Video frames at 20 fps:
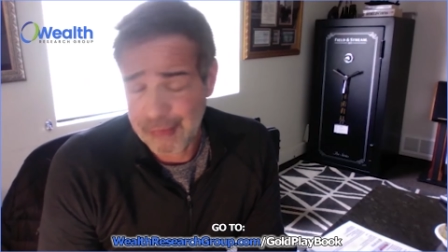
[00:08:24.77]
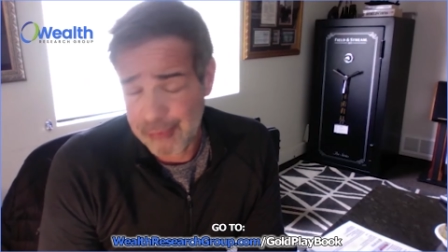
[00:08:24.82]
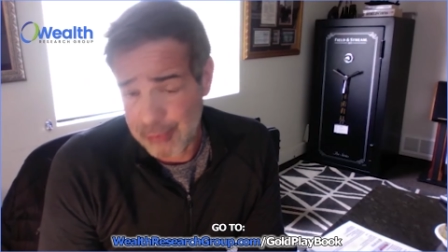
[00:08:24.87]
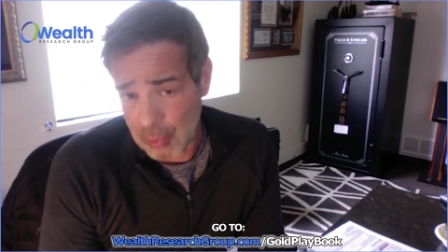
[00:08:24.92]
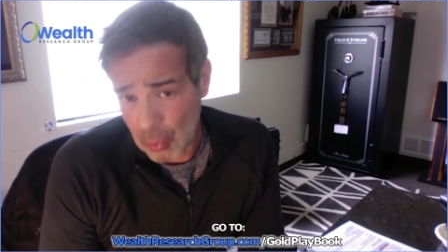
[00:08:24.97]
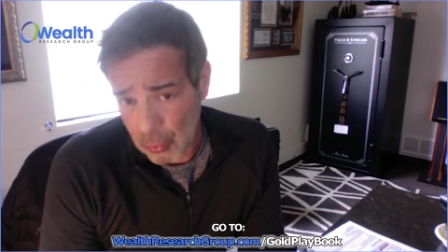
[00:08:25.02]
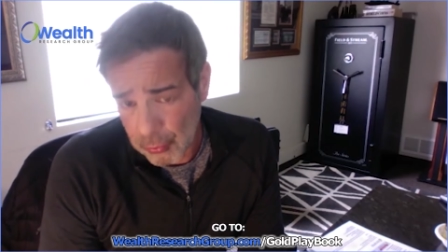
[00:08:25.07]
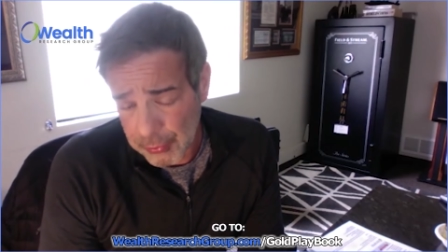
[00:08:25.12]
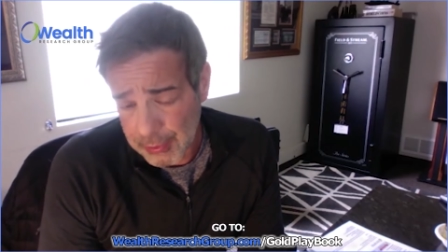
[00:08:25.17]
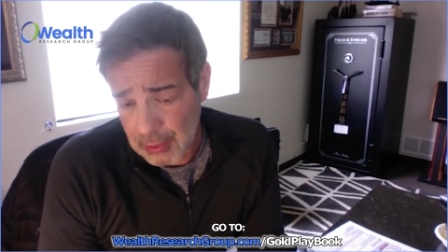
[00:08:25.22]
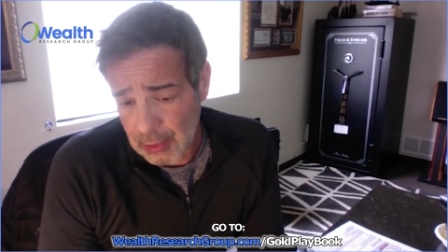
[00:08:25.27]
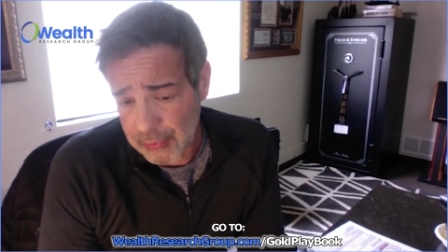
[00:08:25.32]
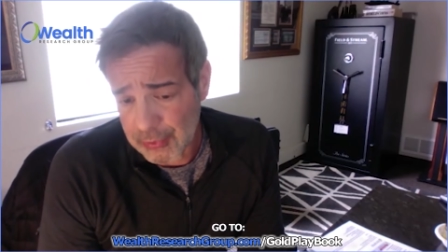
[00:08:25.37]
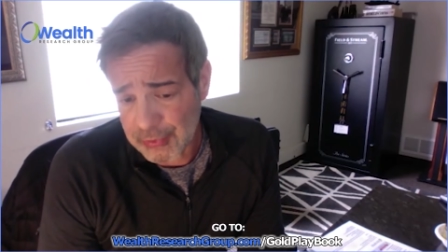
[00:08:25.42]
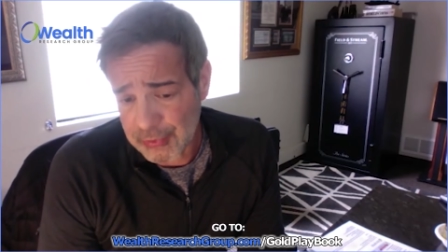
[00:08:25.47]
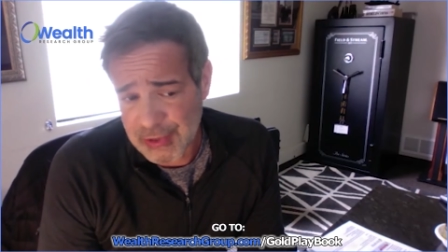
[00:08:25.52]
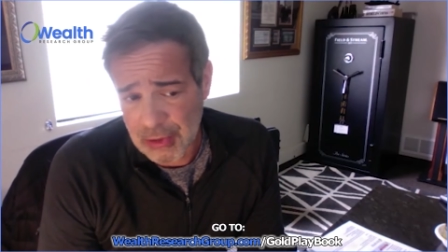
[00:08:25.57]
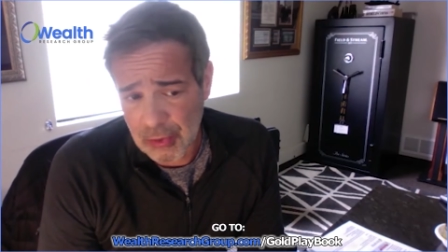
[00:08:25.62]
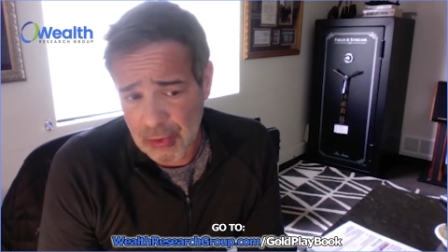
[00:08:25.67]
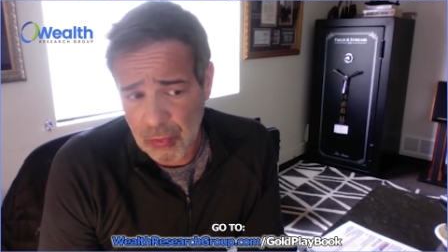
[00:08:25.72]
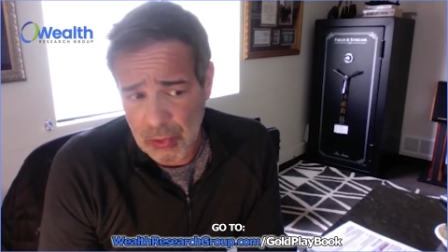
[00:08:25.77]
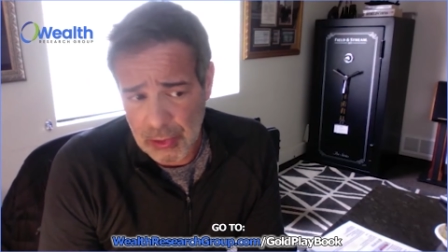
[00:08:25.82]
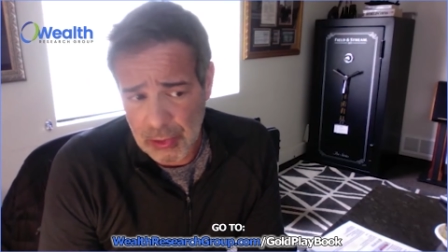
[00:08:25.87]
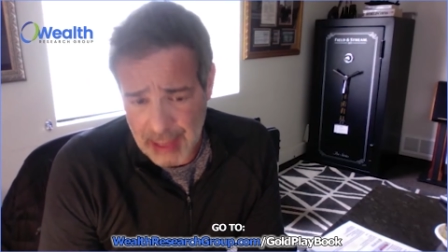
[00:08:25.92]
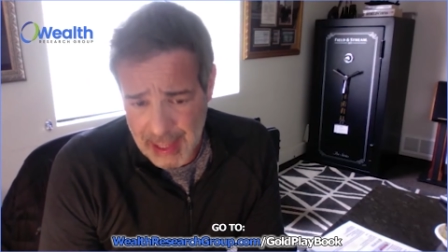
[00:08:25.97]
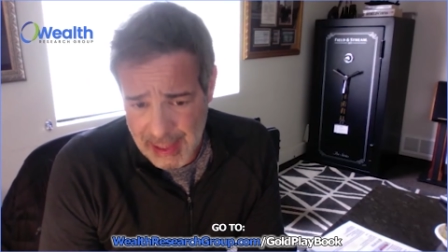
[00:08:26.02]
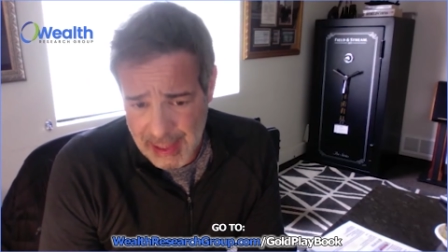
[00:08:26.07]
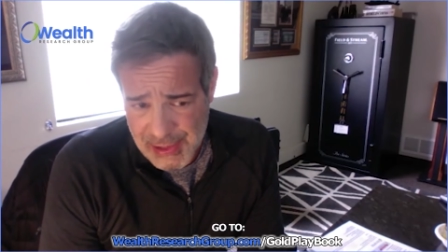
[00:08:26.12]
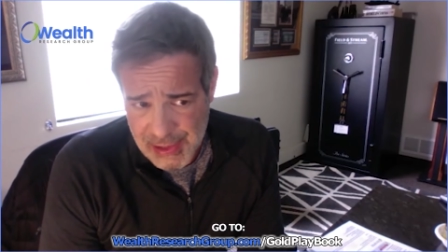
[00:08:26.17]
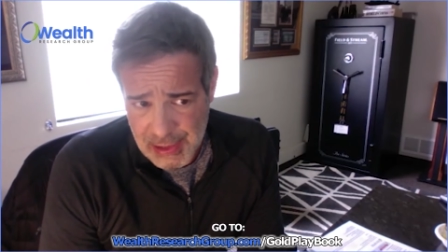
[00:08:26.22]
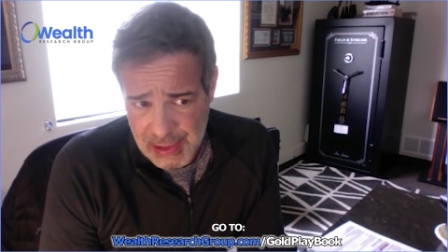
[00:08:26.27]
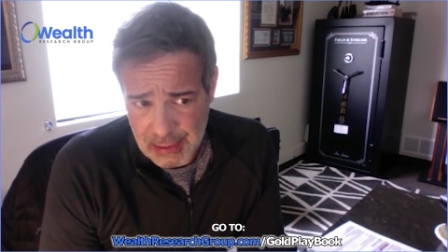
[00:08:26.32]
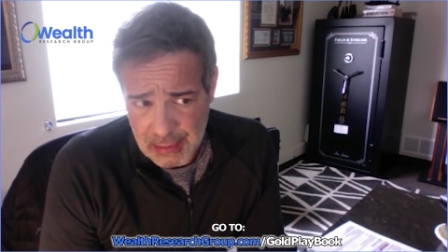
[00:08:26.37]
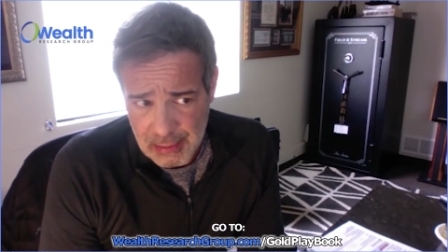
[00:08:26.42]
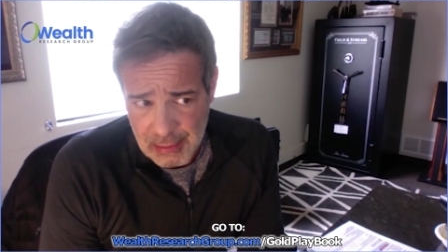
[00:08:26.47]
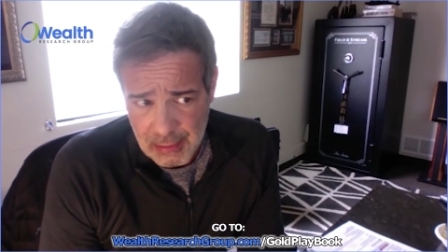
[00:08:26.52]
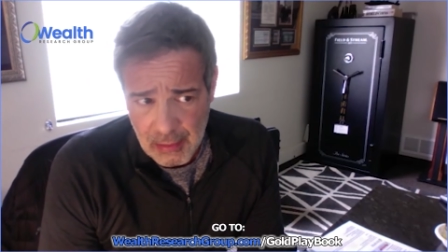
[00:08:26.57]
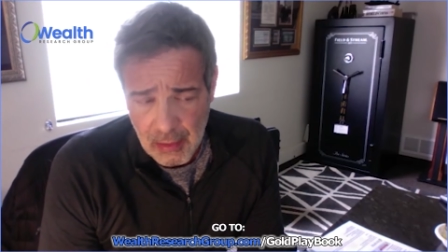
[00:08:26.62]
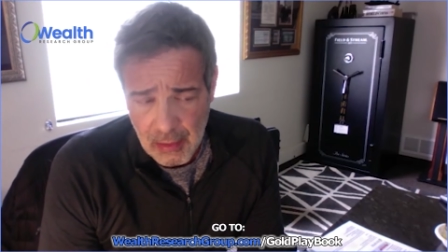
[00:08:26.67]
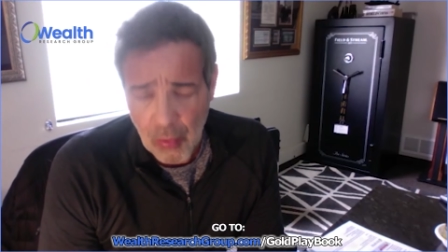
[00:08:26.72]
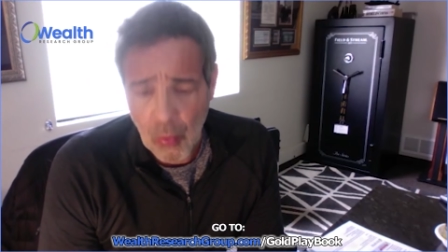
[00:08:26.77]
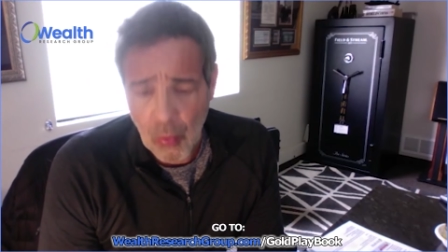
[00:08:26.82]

as the only other tier one asset?